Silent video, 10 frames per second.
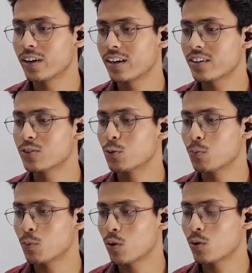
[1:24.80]
Trailer
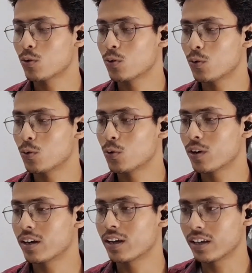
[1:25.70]
tomorrow.
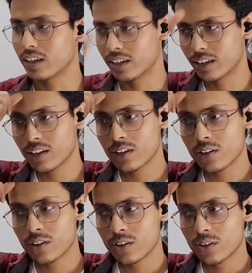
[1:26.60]
Okay.
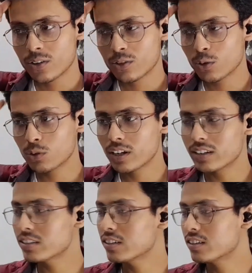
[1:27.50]
So
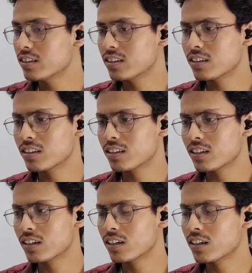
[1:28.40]
that's it.
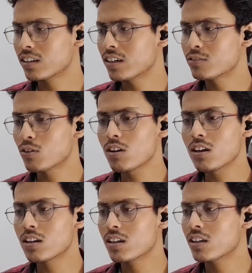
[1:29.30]
Uh, that's
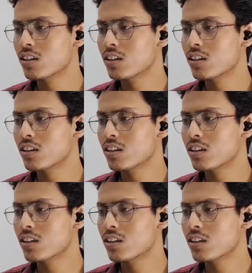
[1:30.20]
all.